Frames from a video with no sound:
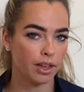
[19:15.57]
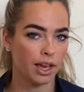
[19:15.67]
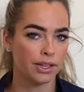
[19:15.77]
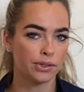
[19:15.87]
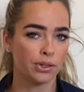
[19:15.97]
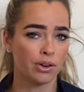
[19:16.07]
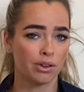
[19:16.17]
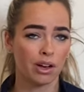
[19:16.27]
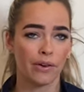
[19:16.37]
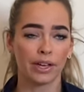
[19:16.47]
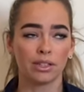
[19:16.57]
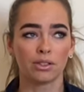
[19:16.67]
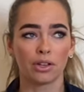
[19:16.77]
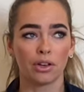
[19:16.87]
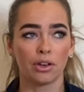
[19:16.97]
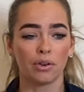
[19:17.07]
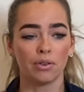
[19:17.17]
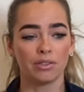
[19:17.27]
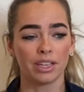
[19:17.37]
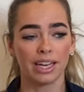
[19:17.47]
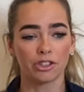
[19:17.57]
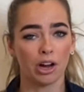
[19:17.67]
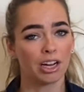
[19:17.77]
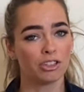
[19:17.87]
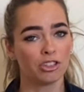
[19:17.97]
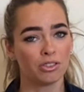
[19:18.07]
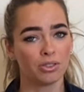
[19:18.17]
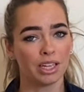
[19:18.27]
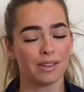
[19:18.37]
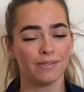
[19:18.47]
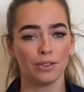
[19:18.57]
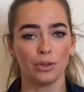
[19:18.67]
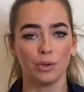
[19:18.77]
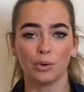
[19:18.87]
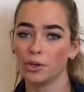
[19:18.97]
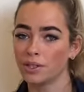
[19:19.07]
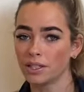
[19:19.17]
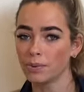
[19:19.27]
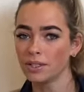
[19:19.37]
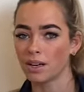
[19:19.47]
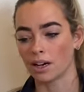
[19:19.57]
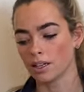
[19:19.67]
it's not going to get trashed if you use it in the winter.